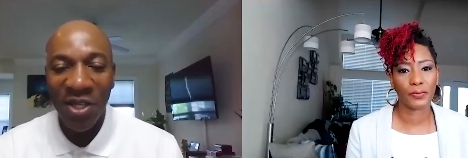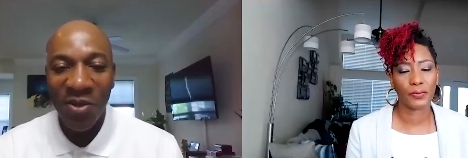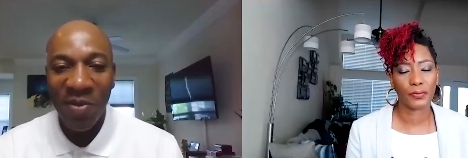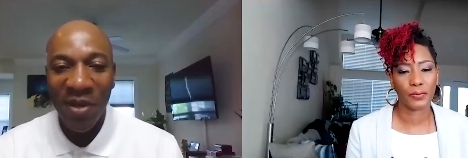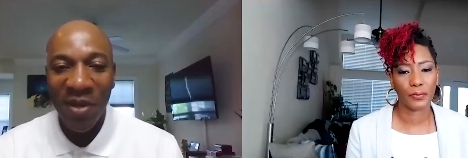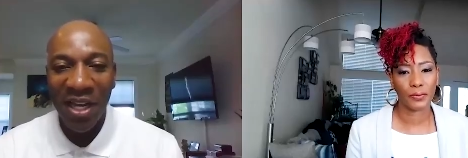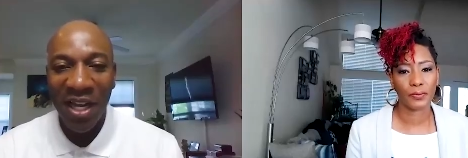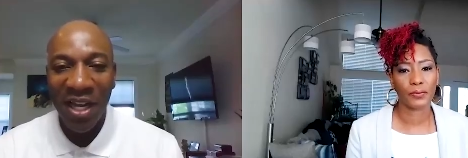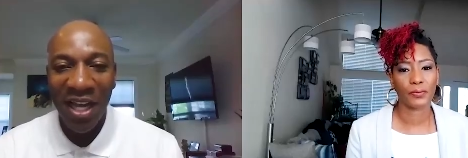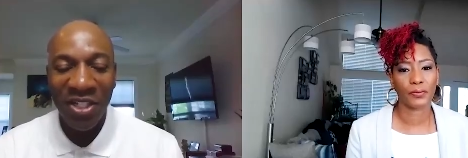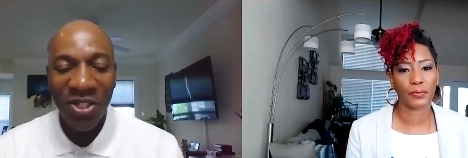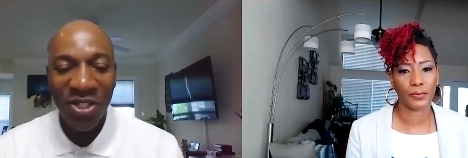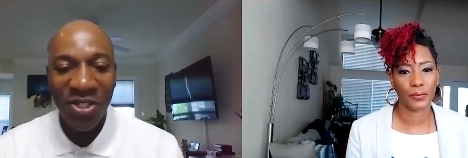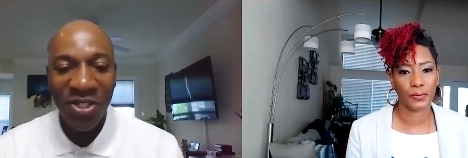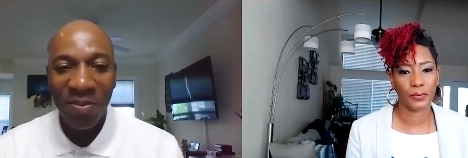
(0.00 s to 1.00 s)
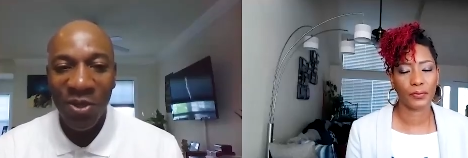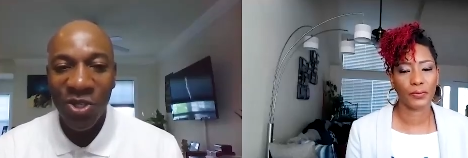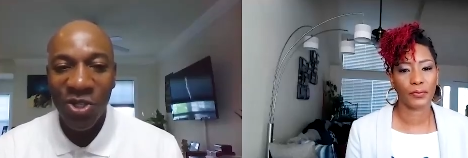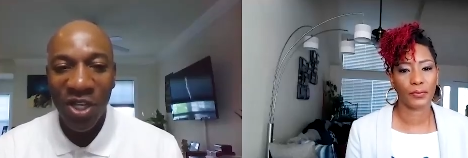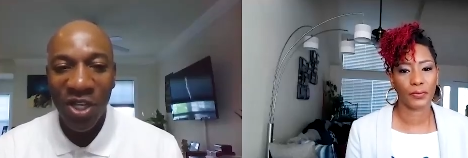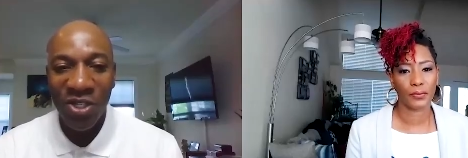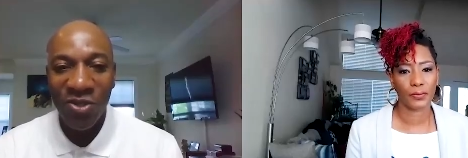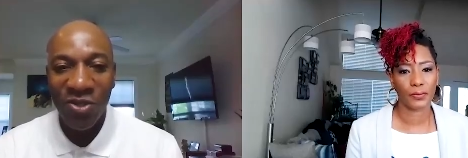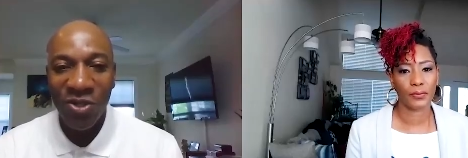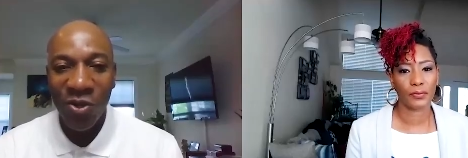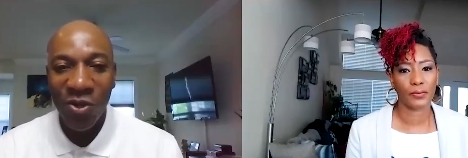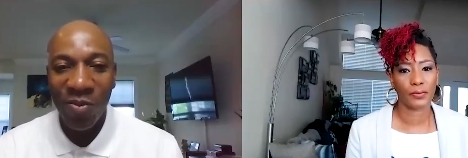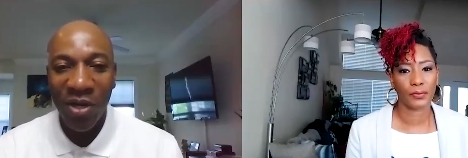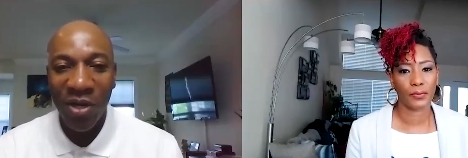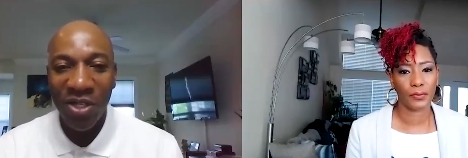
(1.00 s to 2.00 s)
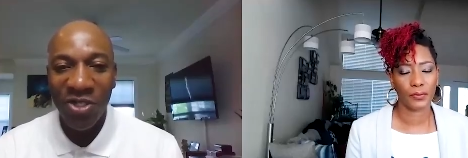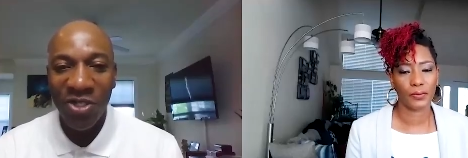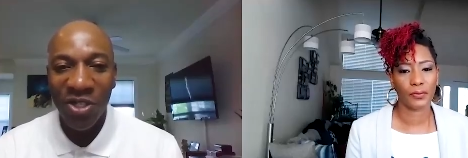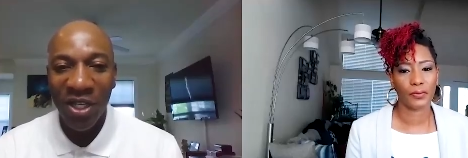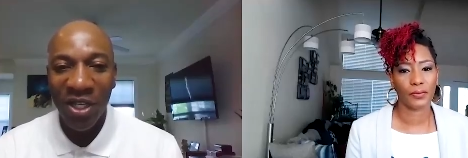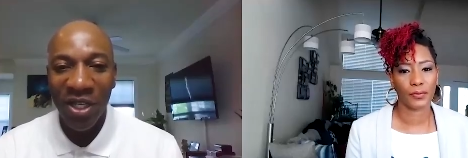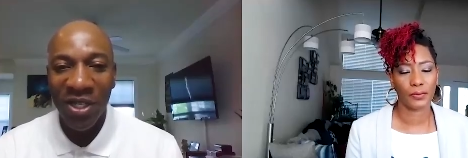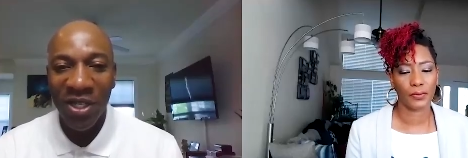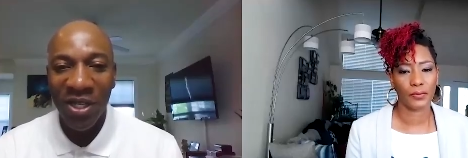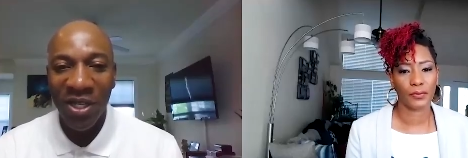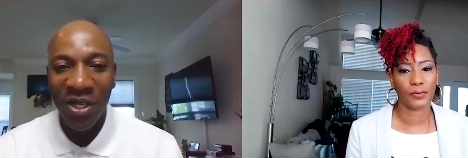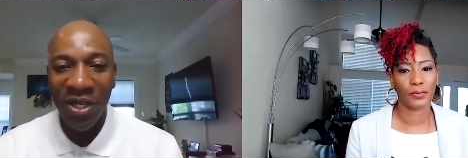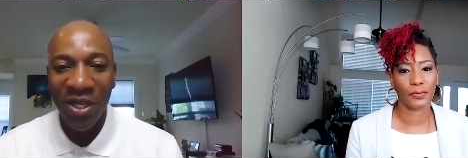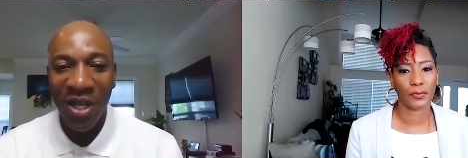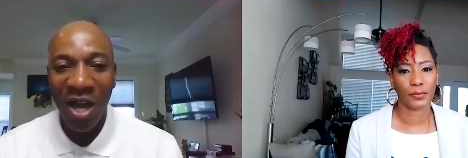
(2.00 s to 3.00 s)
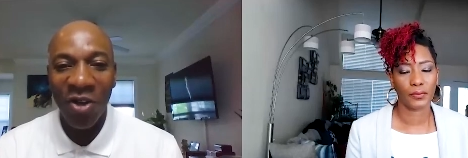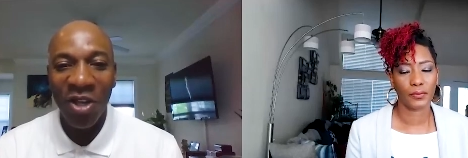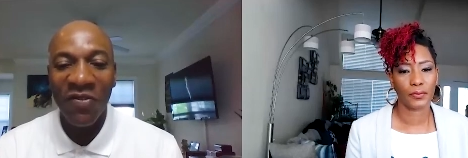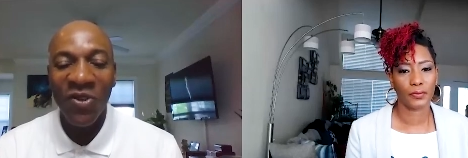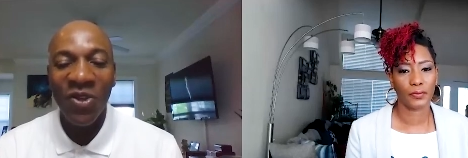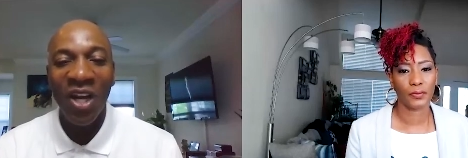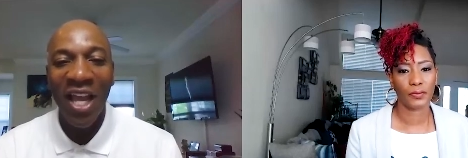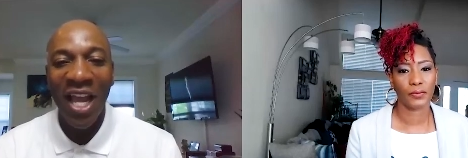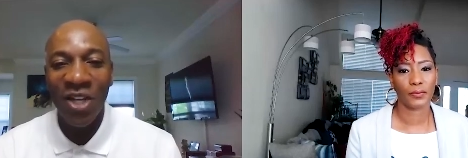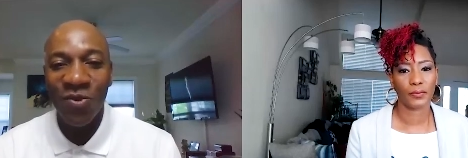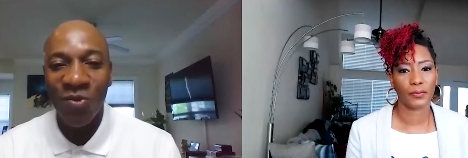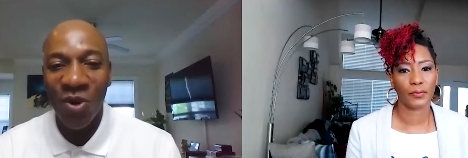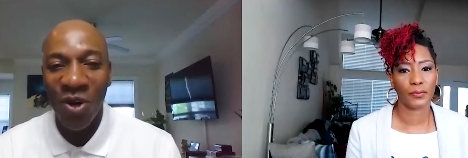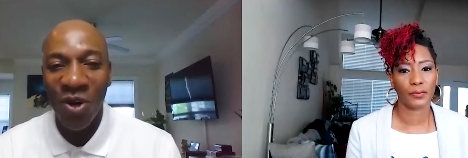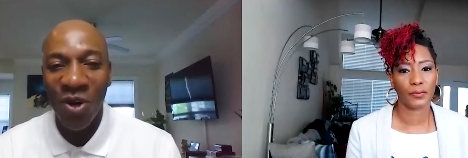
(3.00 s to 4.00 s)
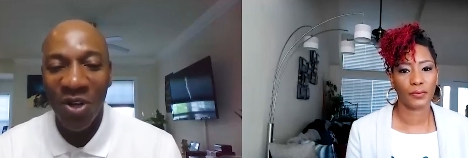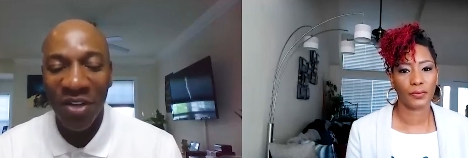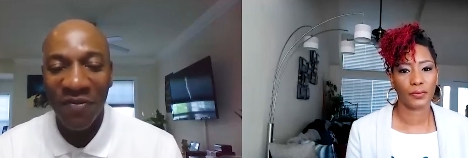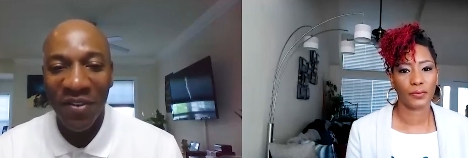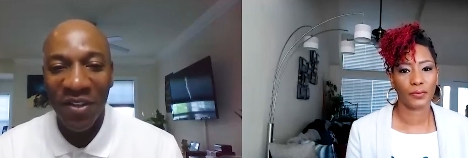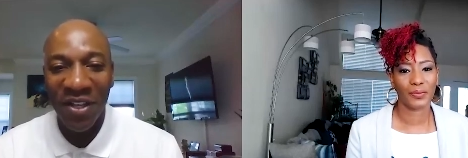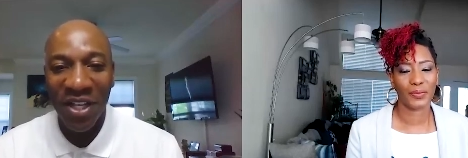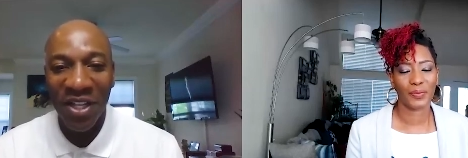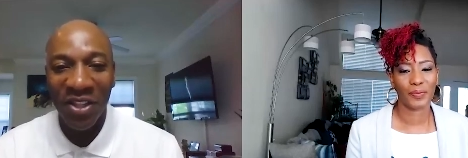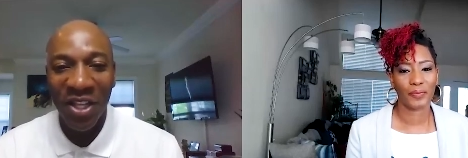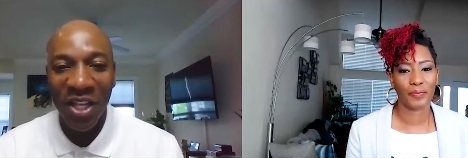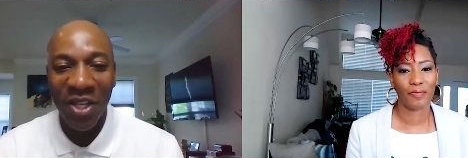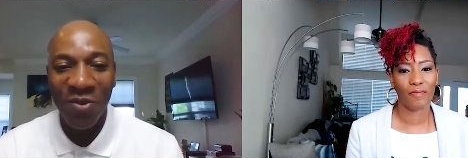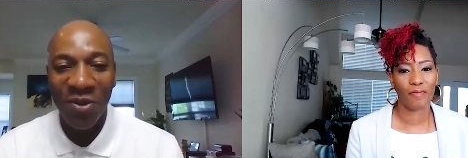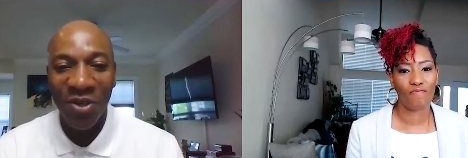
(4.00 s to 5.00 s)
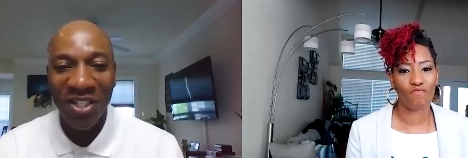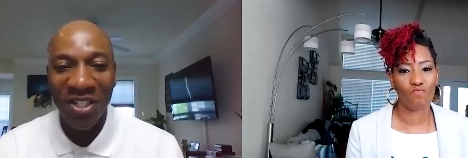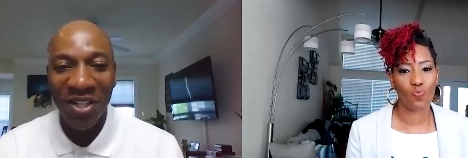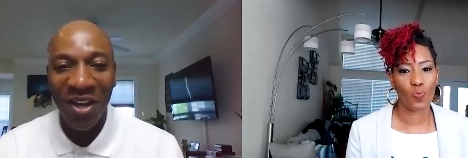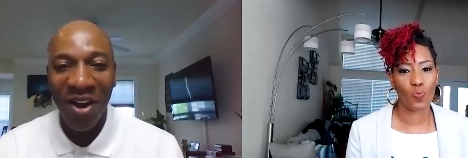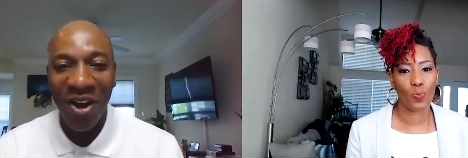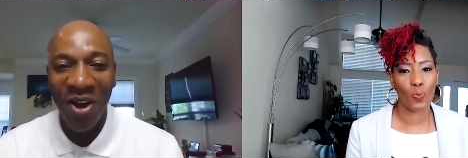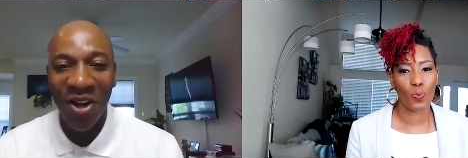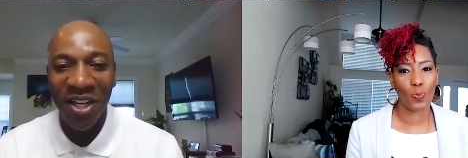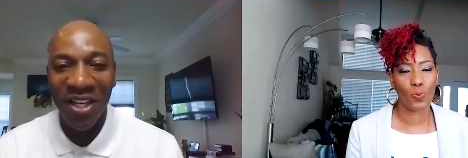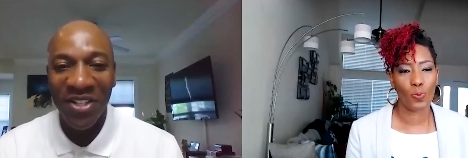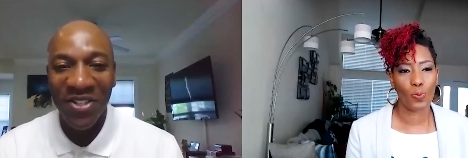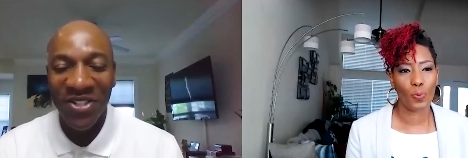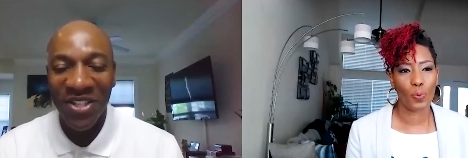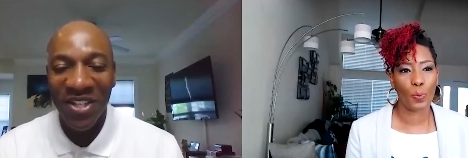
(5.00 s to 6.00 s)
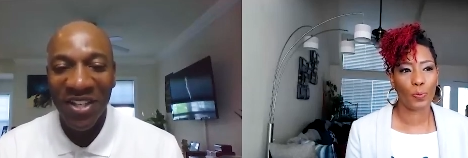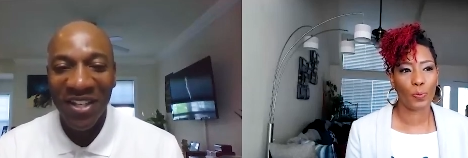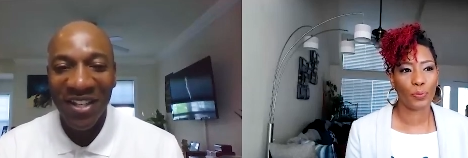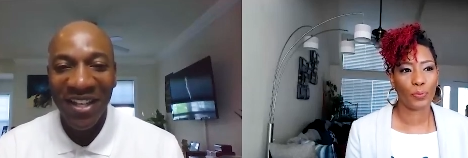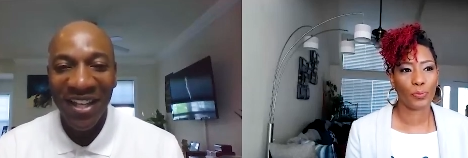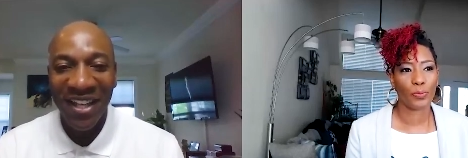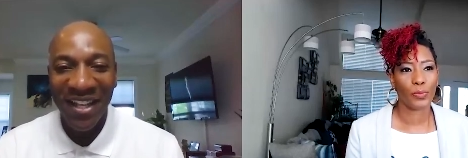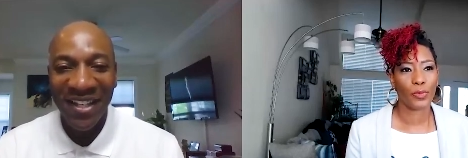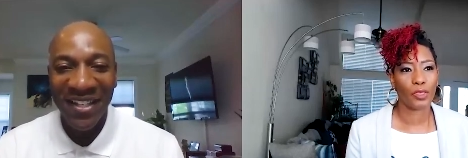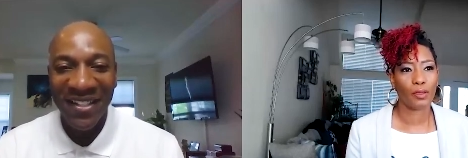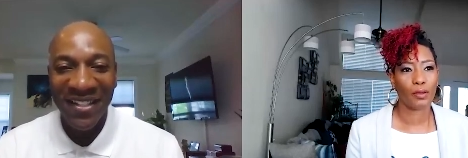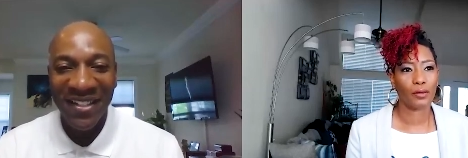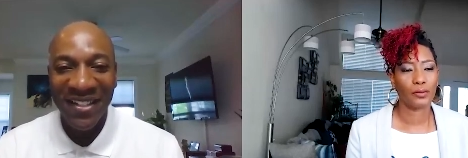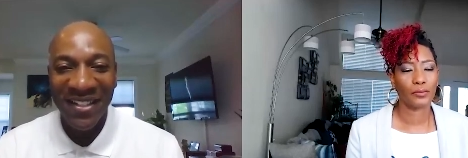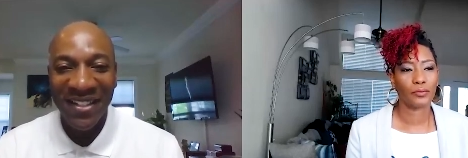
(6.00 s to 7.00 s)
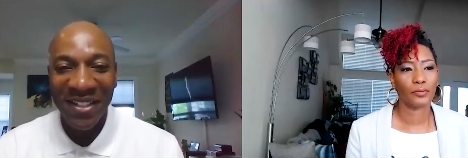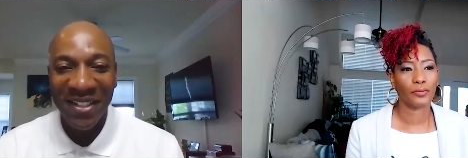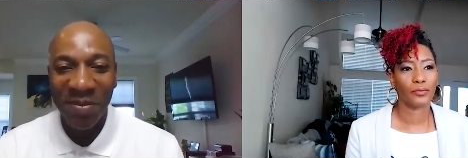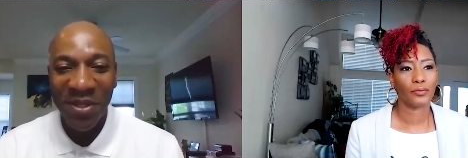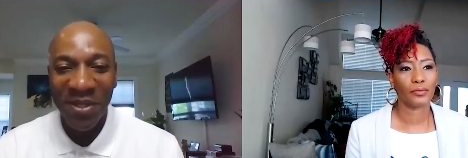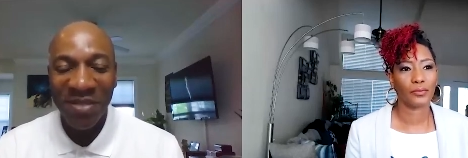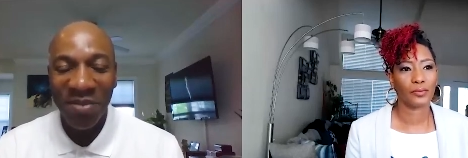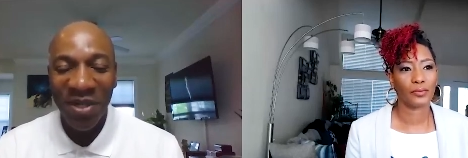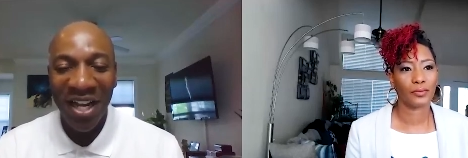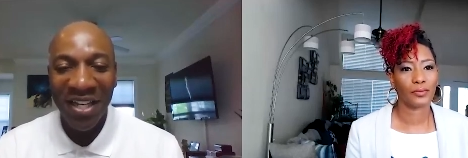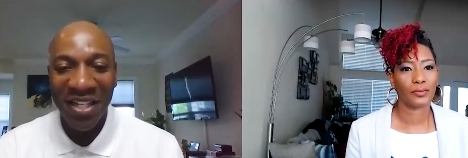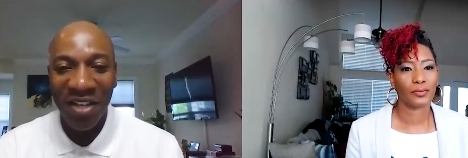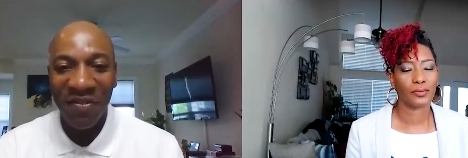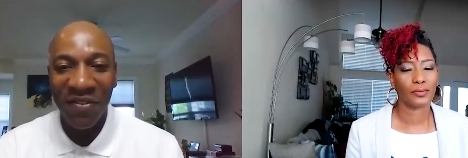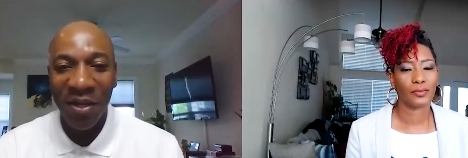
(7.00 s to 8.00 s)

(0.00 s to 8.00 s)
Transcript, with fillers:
Speaker 1: you, man. I, I, just appreciate you so much, and uh, I'll give you the last word if uh, anything you want to tell our audience. And uh, but but I definitely